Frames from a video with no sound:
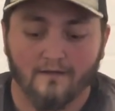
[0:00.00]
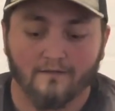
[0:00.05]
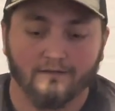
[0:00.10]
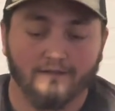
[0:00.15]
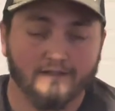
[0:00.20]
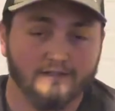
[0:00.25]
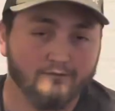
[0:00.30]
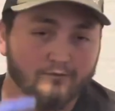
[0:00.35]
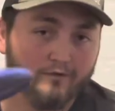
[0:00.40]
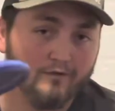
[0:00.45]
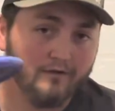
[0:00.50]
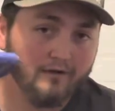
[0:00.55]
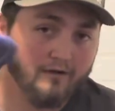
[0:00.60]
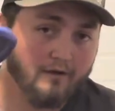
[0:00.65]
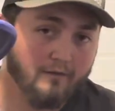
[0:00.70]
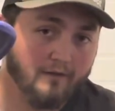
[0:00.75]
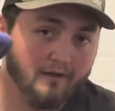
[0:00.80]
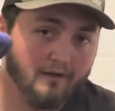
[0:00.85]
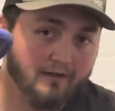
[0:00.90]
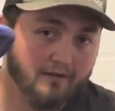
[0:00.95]
This one will
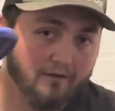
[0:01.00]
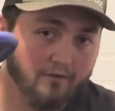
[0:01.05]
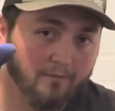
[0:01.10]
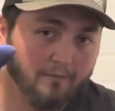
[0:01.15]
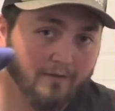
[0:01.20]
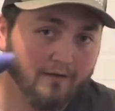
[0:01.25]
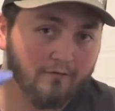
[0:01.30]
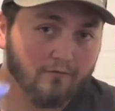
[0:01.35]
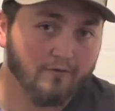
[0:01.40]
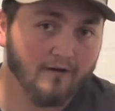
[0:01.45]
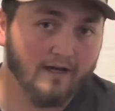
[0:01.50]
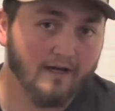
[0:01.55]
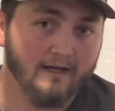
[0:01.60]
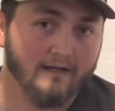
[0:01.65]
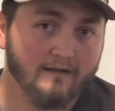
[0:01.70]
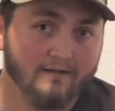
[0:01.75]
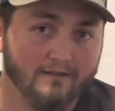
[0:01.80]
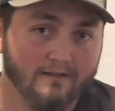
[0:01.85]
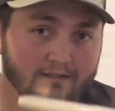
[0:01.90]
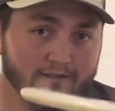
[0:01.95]
go a little bit
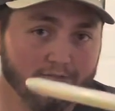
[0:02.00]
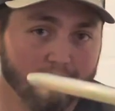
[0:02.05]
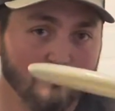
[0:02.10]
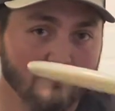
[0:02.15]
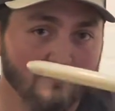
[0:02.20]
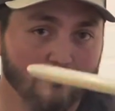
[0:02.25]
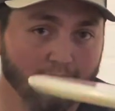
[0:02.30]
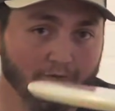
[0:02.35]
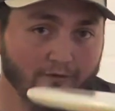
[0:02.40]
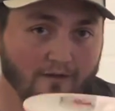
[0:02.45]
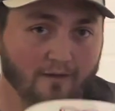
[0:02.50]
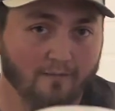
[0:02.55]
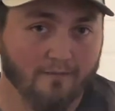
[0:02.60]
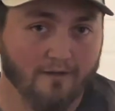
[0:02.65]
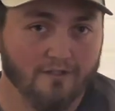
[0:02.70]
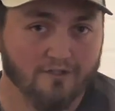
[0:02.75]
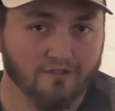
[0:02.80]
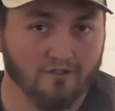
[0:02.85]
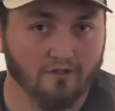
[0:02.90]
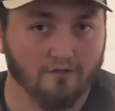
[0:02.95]
right. This one's pretty
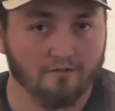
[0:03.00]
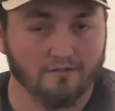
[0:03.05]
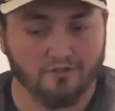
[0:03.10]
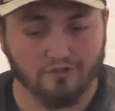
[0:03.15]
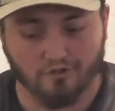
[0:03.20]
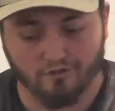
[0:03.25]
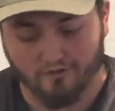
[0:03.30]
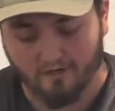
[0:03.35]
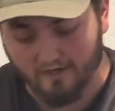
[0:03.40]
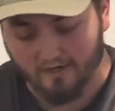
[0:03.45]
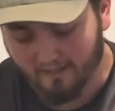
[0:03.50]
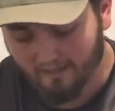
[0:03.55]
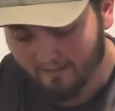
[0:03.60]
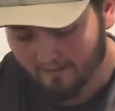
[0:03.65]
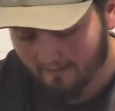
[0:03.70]
much going straight.